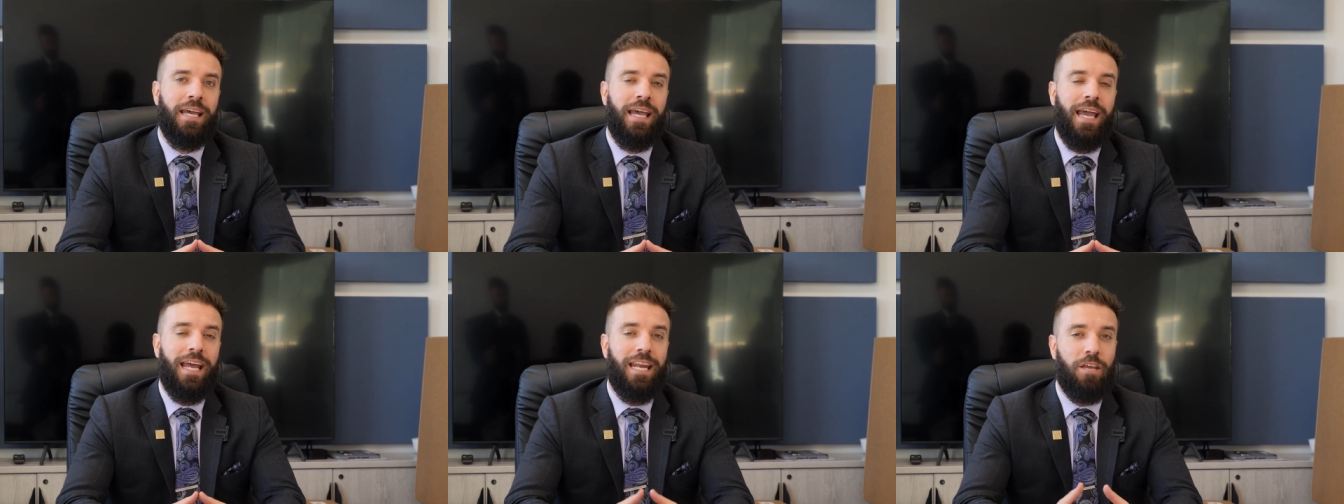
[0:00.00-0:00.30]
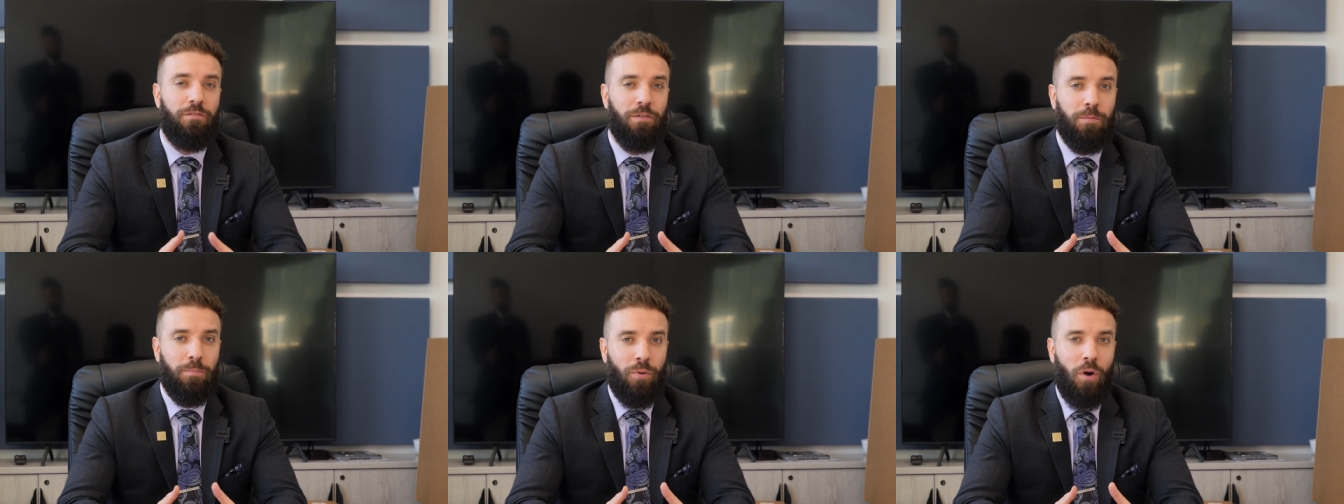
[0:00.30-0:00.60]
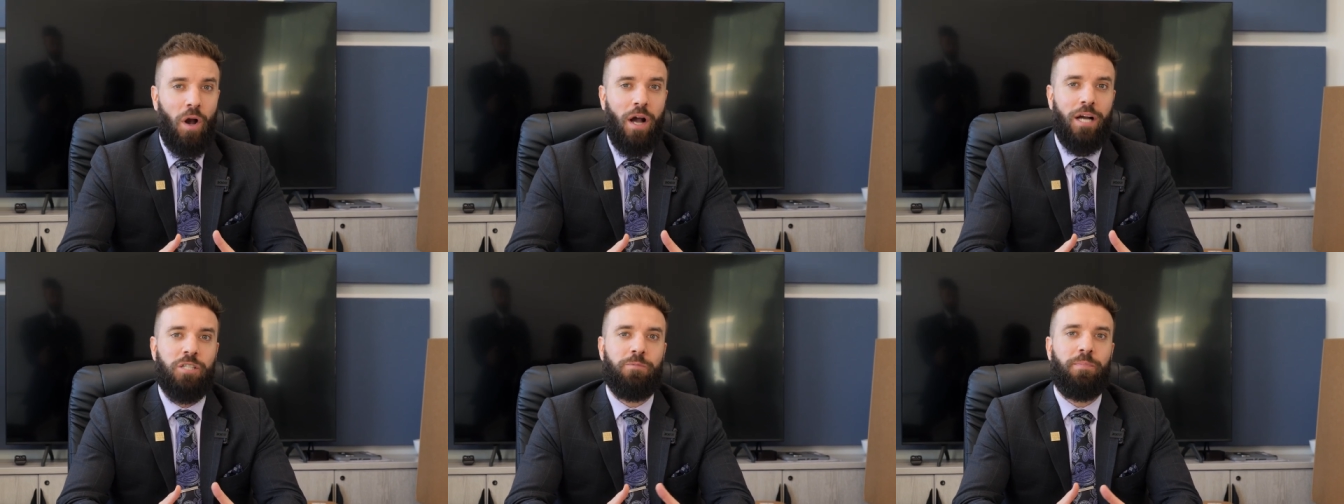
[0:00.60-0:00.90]
and even
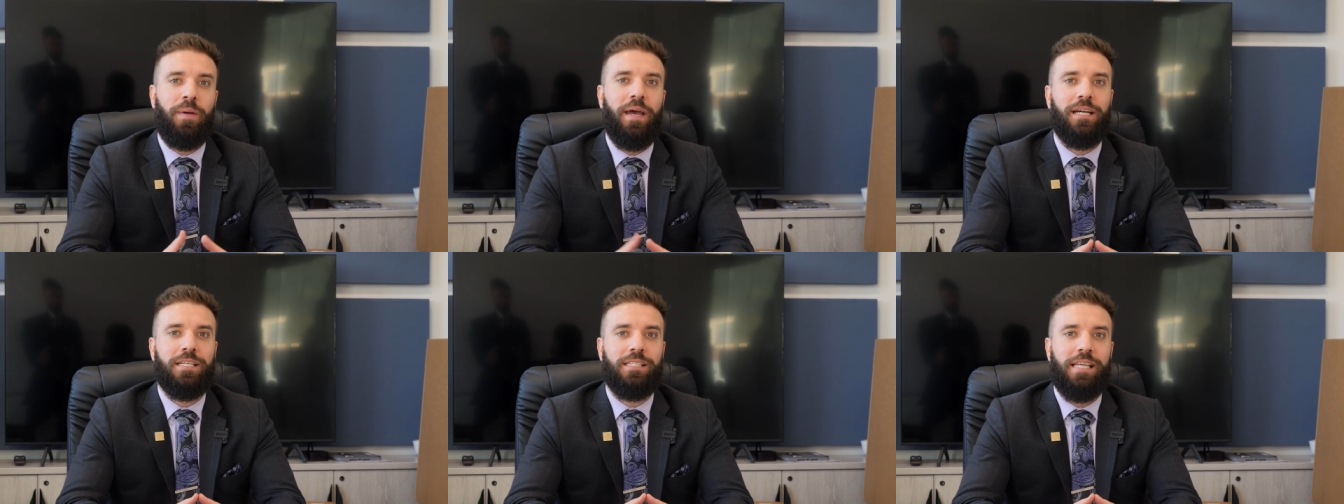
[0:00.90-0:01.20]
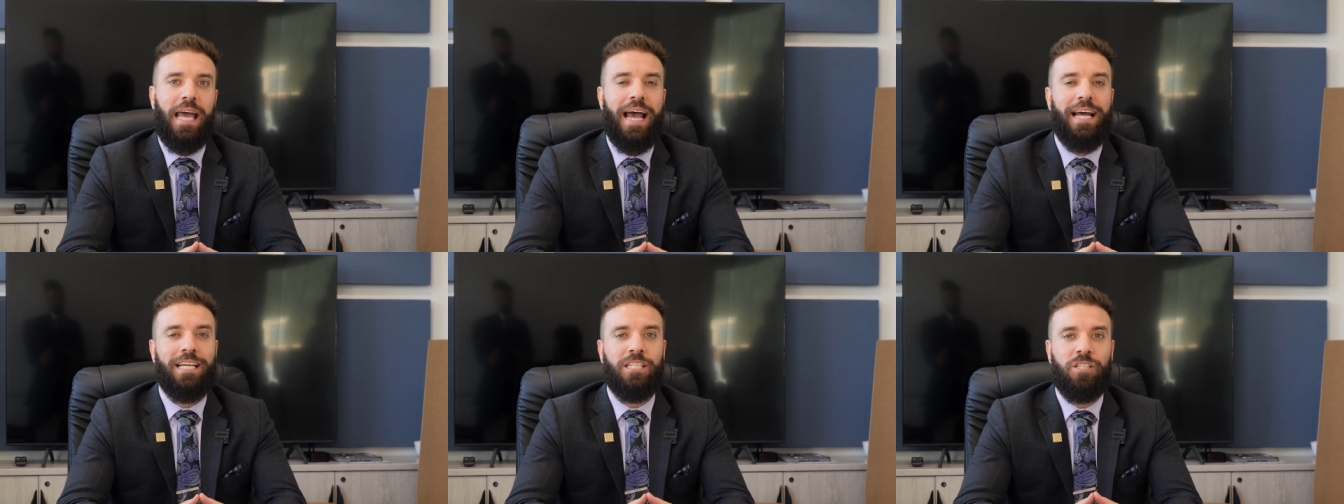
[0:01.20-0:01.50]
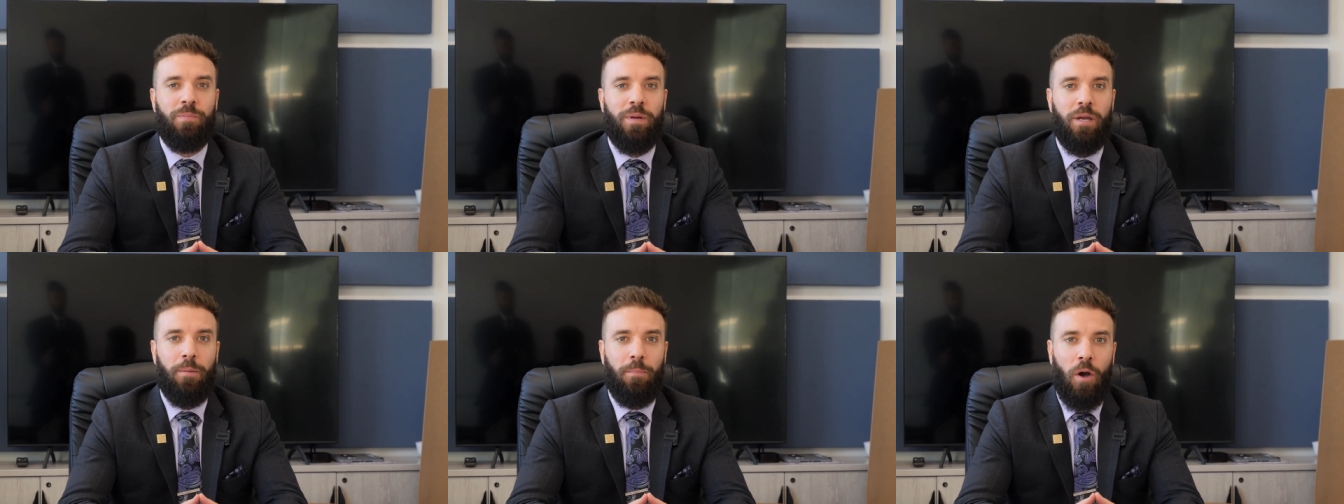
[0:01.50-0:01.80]
prospects ask
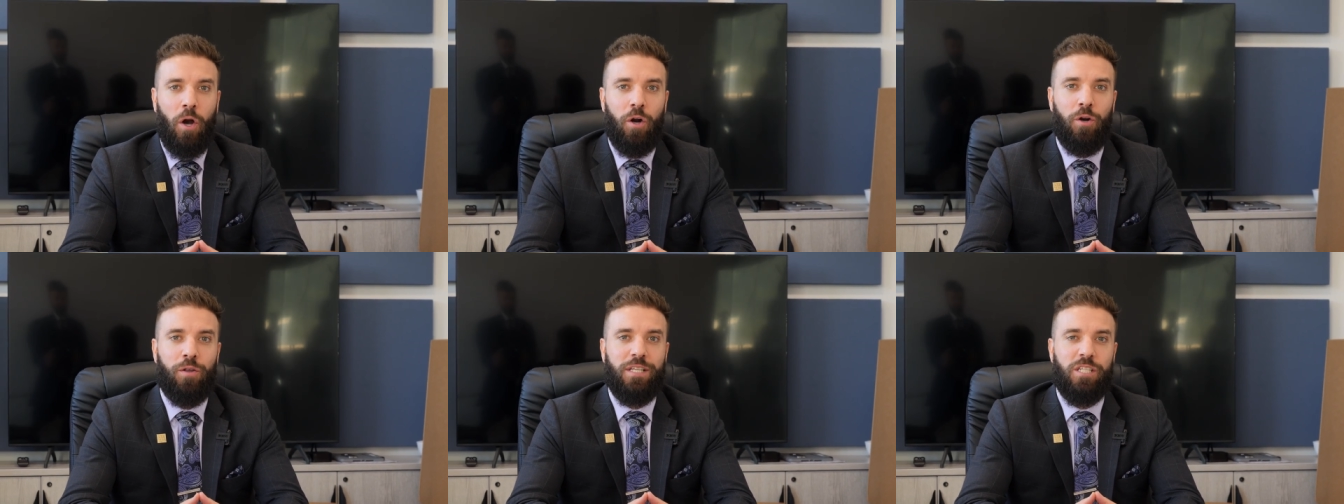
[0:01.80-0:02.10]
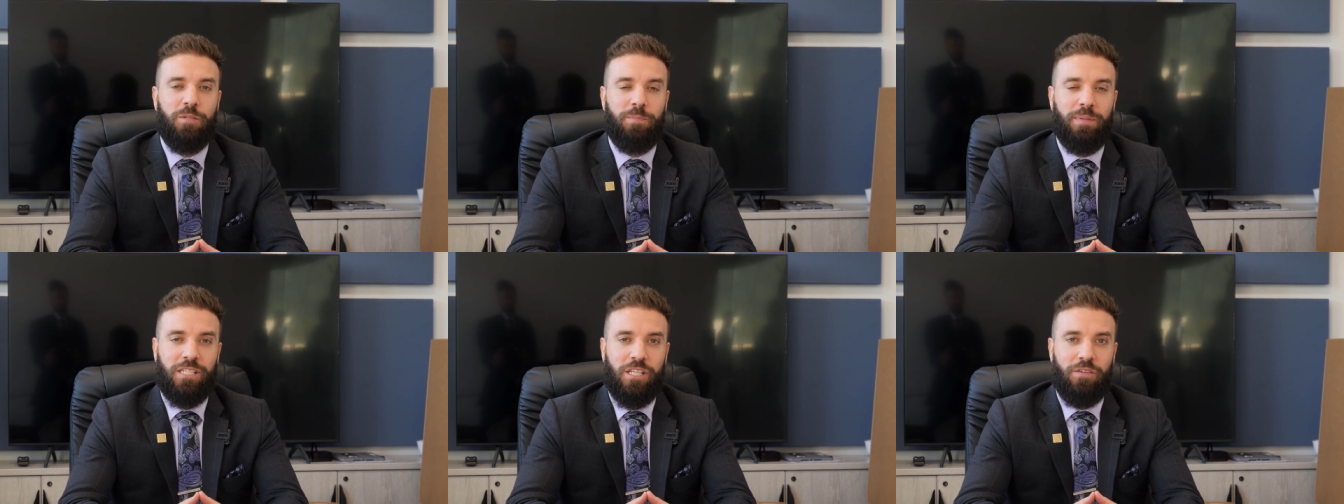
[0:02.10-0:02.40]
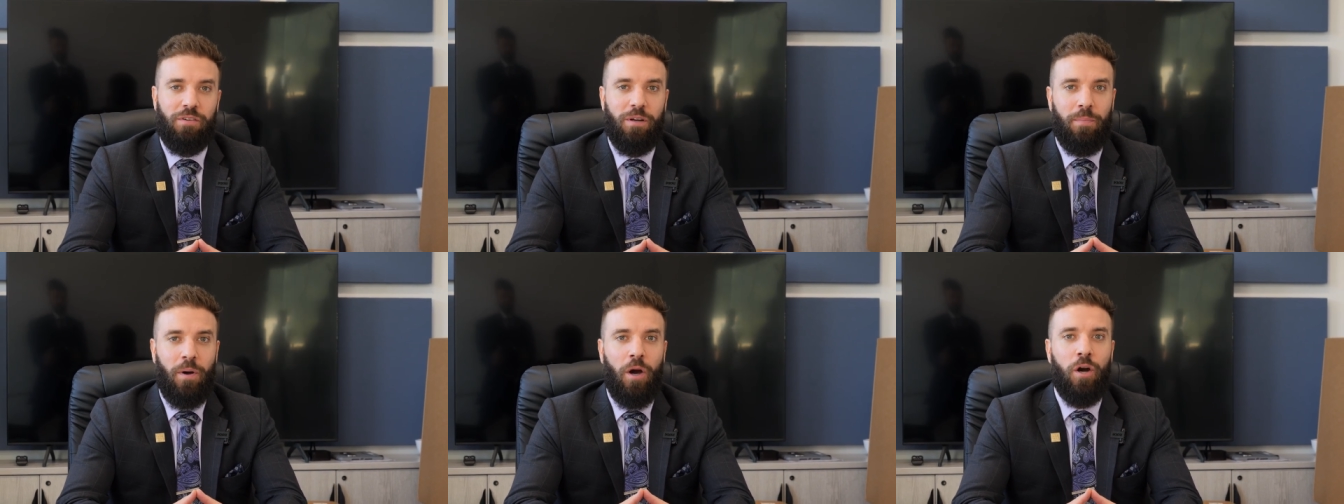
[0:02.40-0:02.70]
to be a part of this
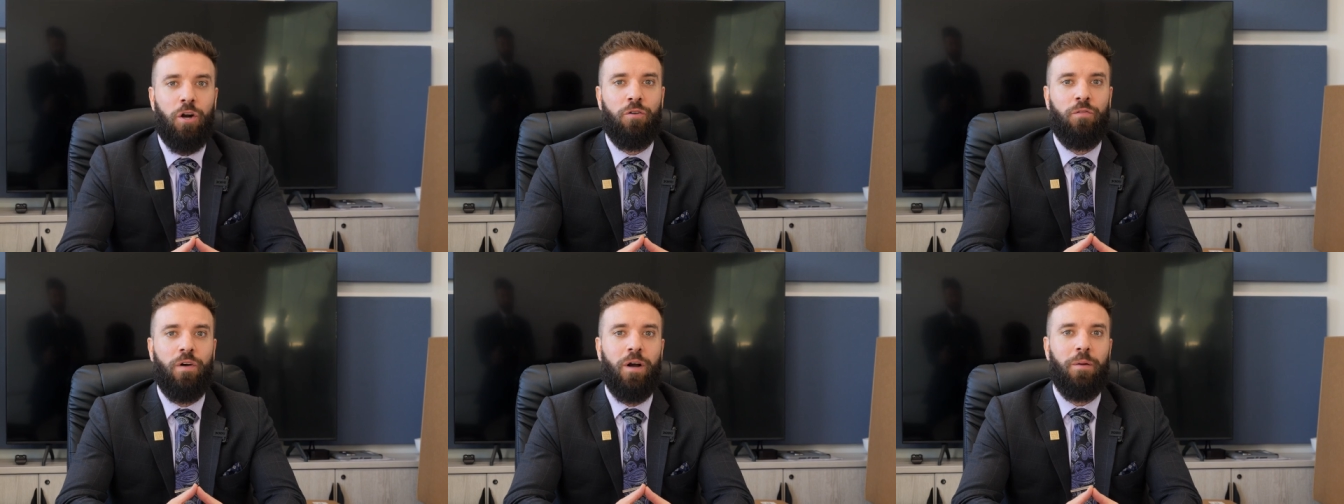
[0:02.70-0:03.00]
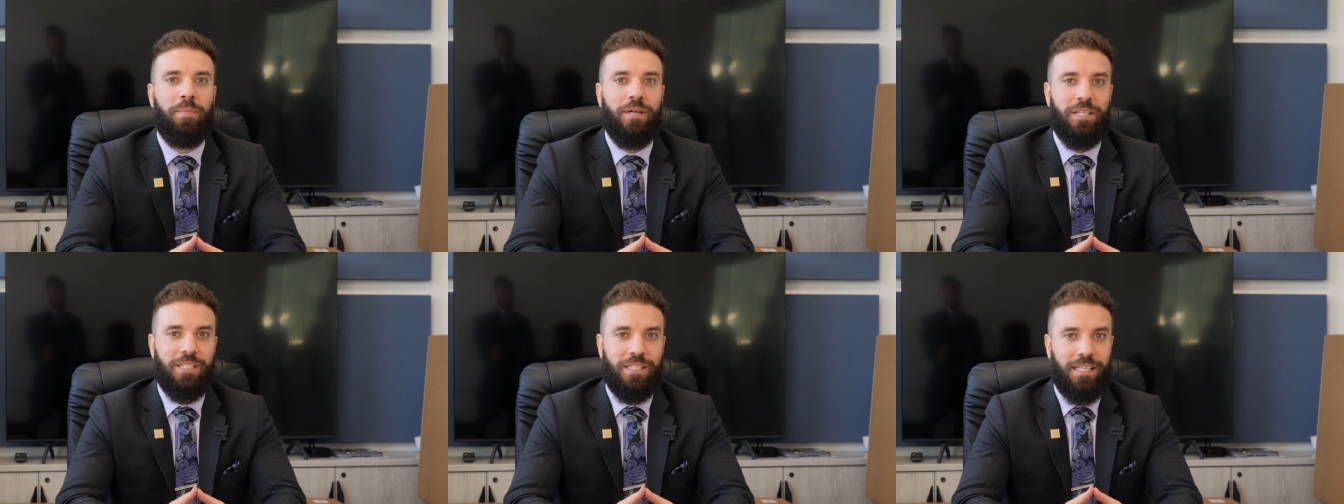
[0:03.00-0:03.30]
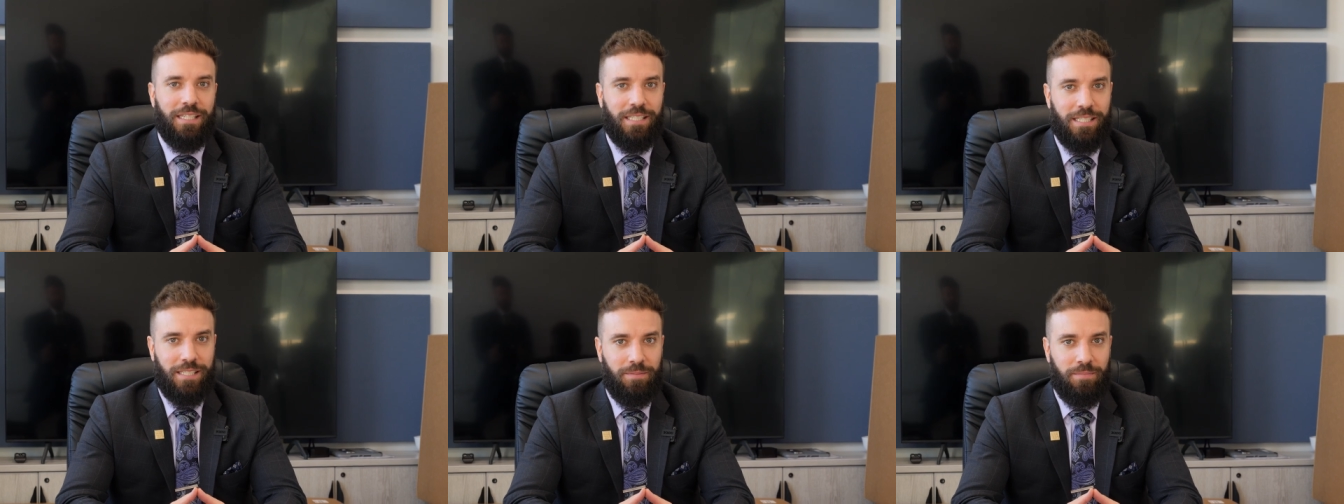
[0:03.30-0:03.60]
specific part of our
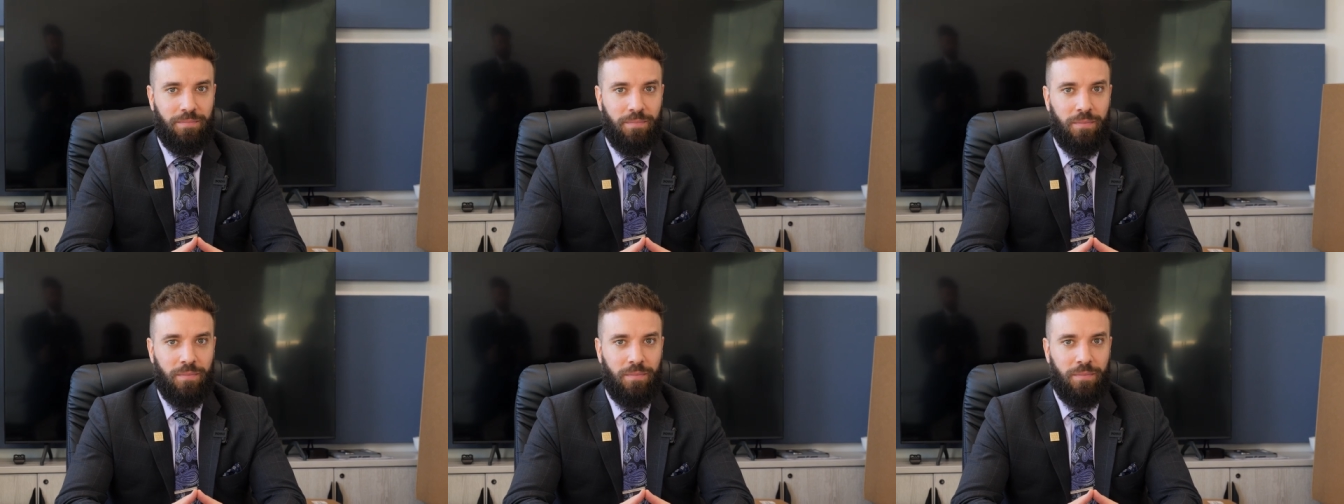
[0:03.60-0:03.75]
business.